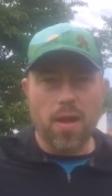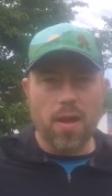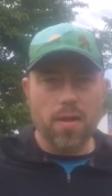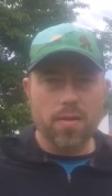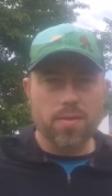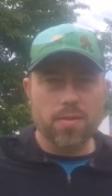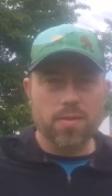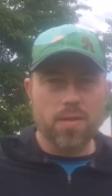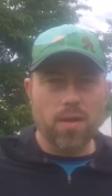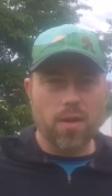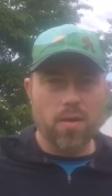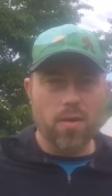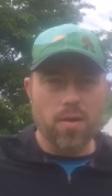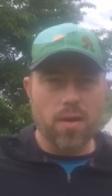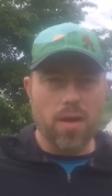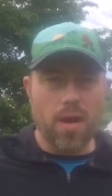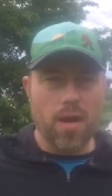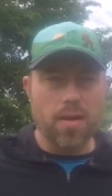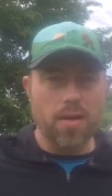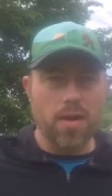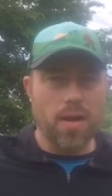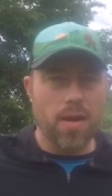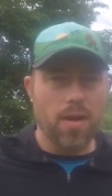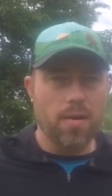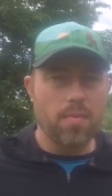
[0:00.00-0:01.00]
start and
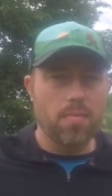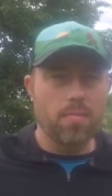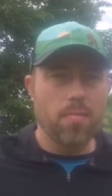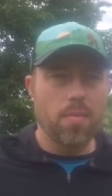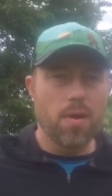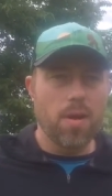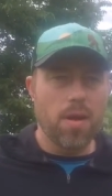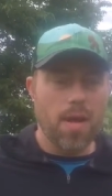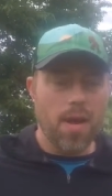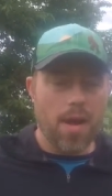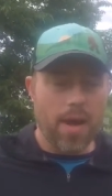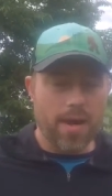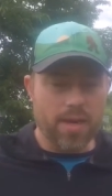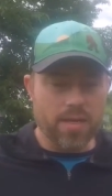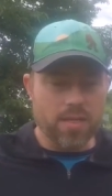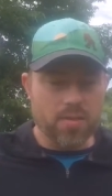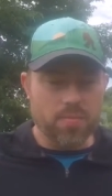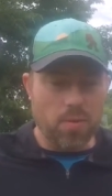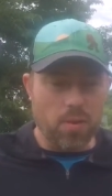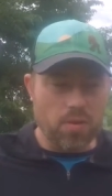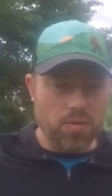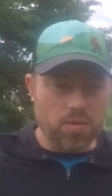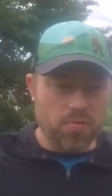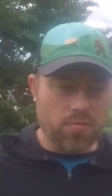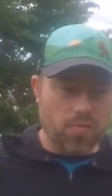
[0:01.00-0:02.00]
end on. I guess
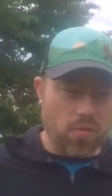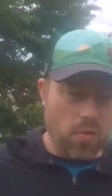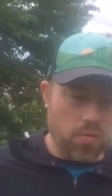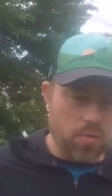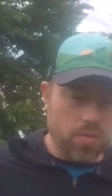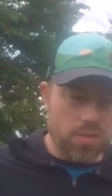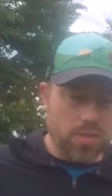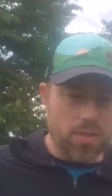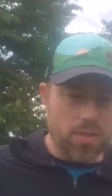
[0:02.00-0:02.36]
most folks